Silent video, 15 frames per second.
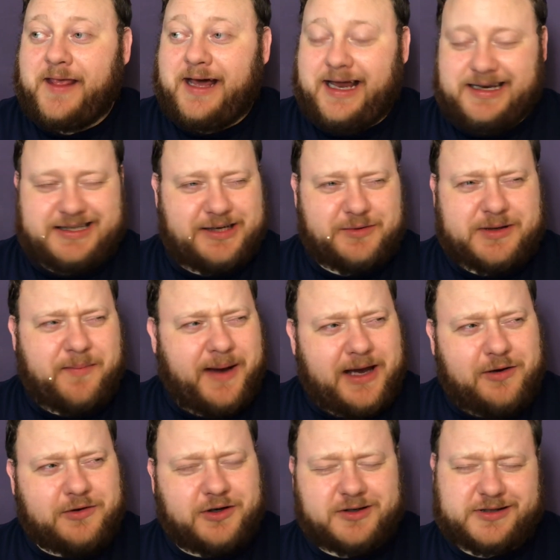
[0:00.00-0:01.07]
And she, it was a
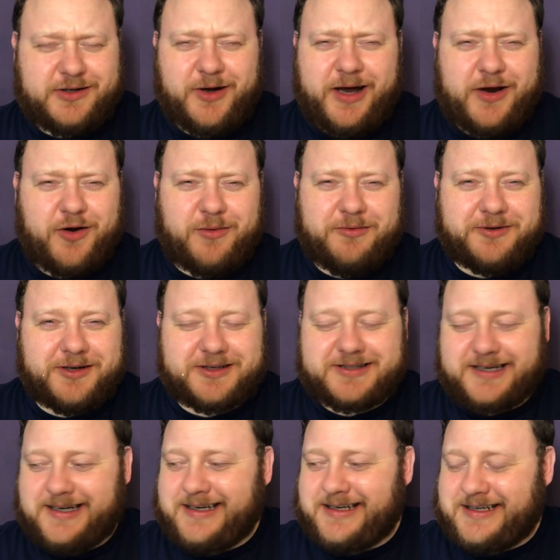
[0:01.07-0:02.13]
male doctor, not a normal
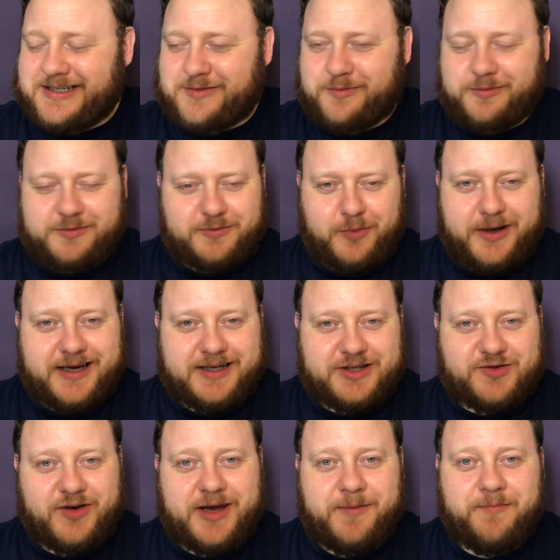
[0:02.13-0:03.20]
doctor, in this weird
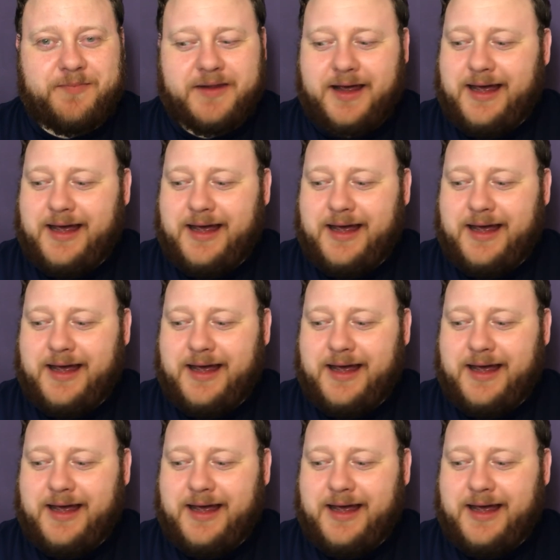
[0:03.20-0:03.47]
dream.